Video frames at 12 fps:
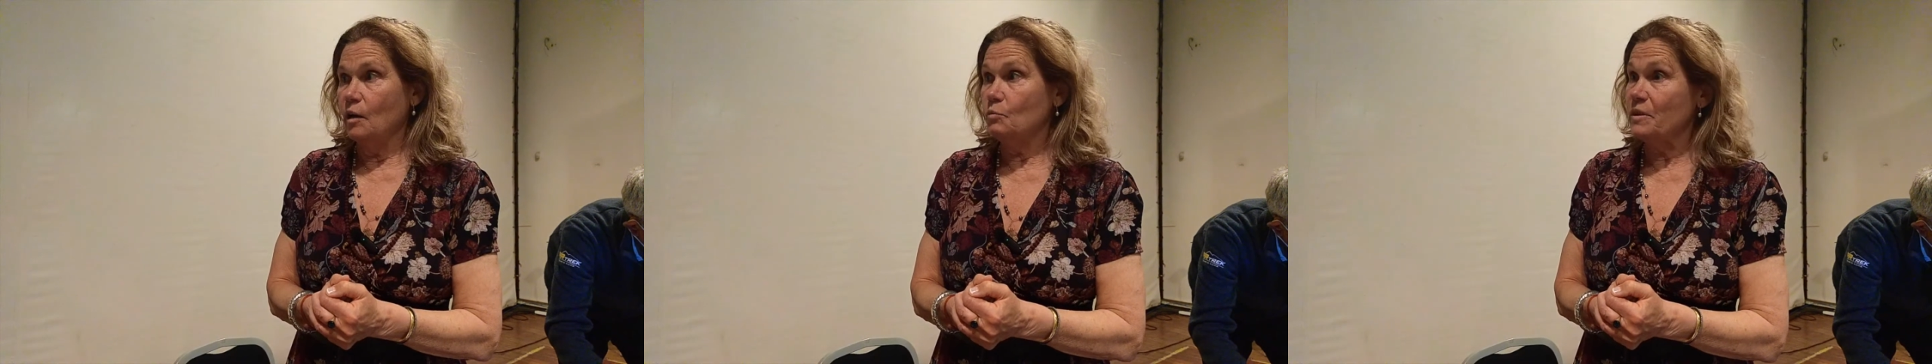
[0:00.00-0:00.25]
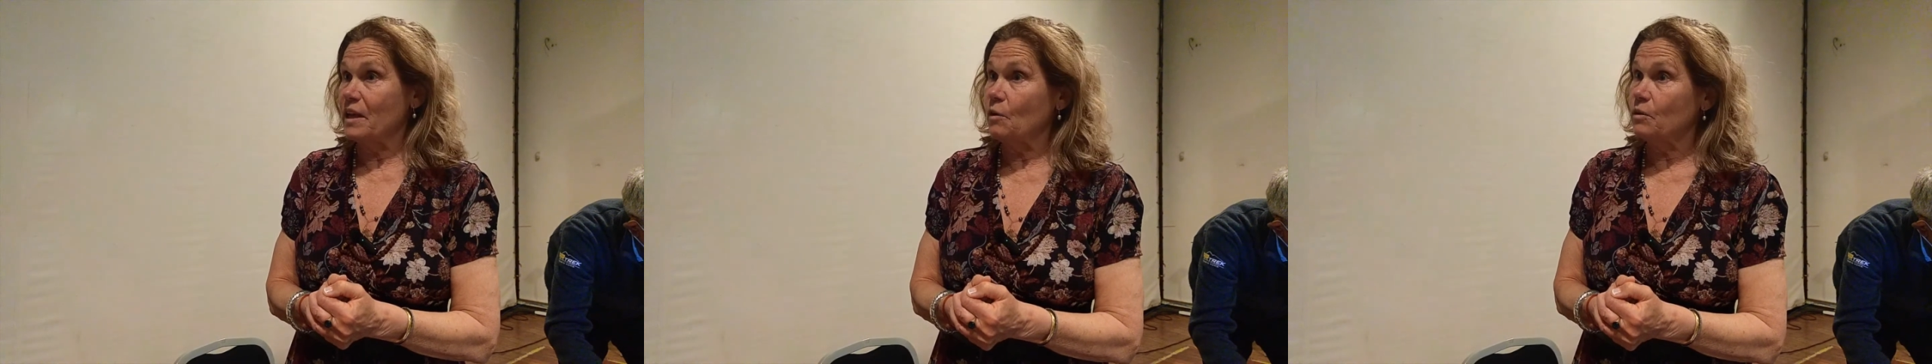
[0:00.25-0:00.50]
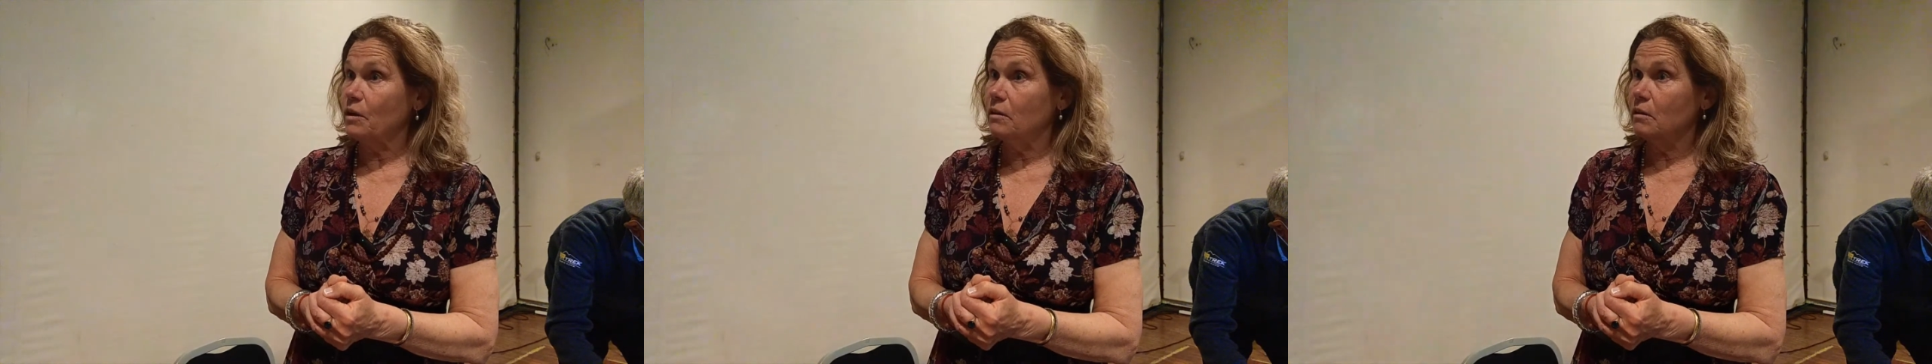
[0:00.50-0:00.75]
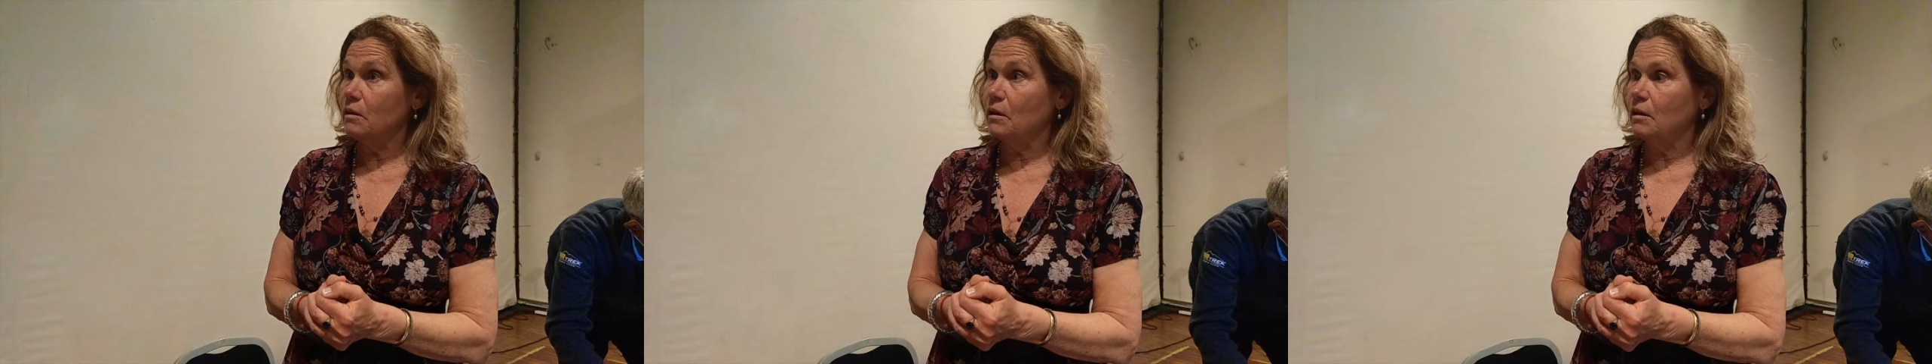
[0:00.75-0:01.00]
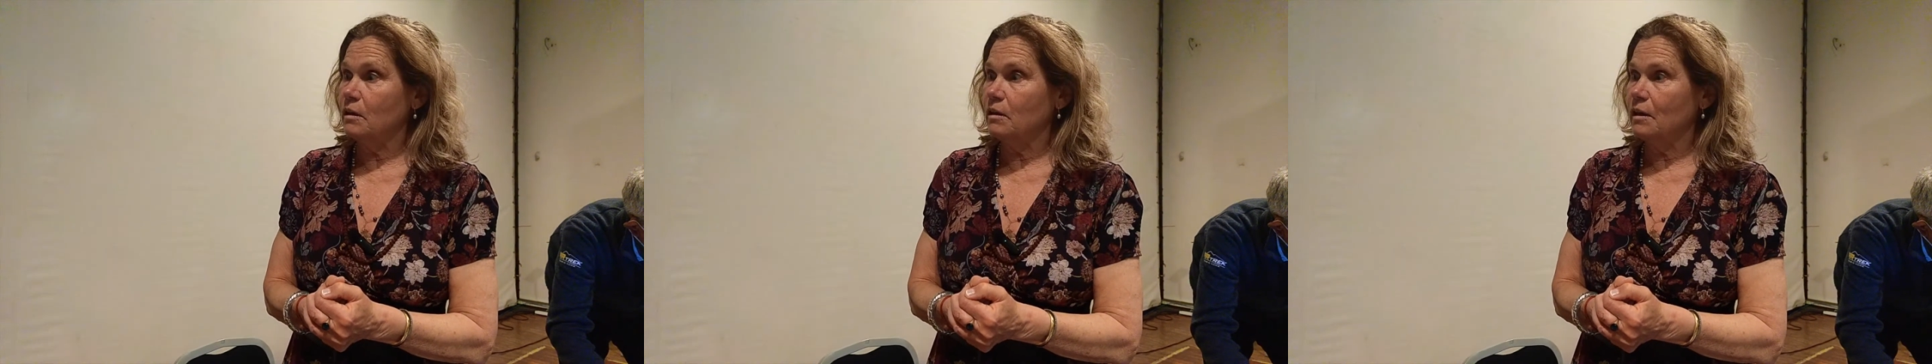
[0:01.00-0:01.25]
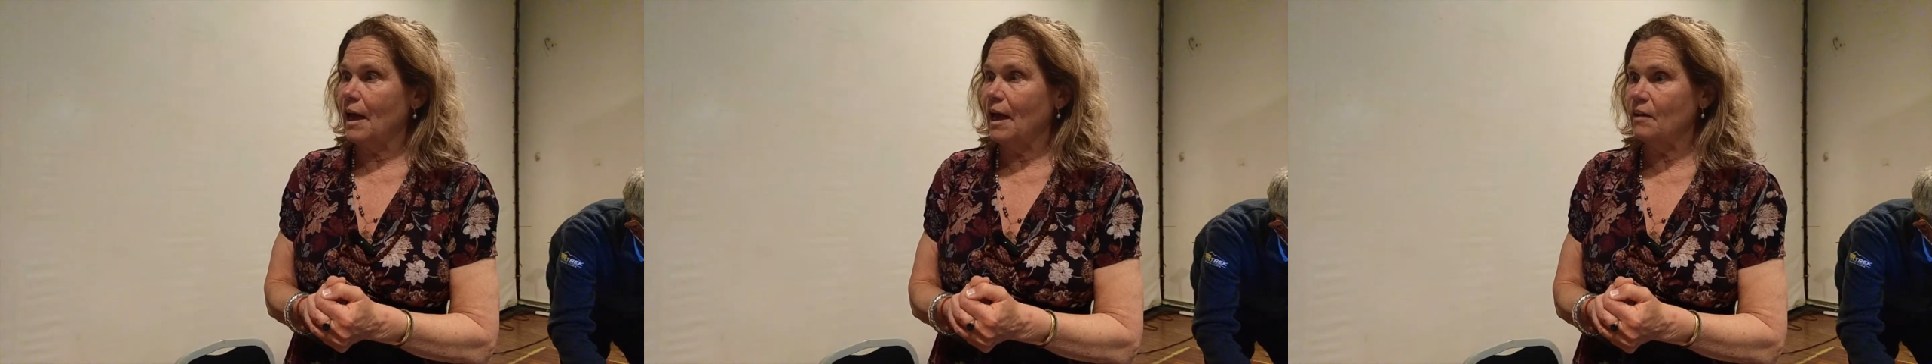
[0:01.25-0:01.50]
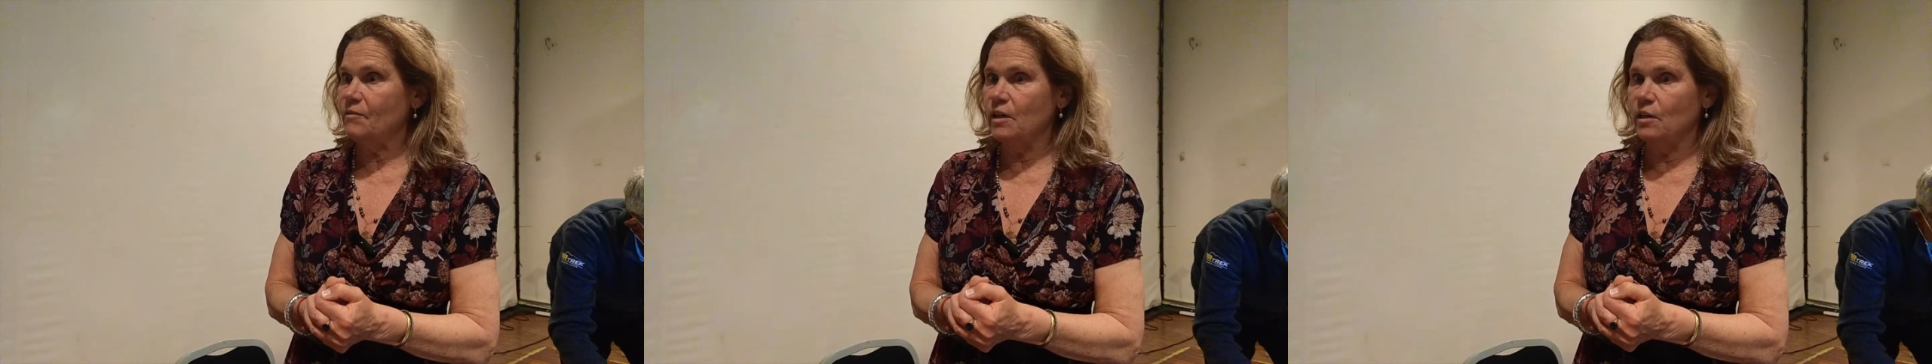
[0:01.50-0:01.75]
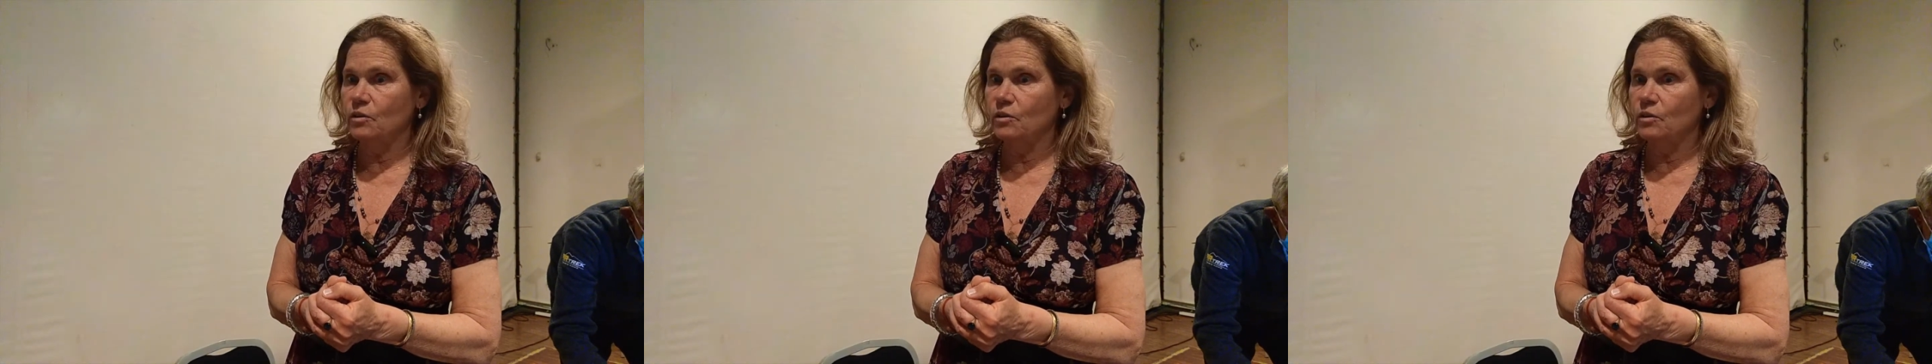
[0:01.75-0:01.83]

without having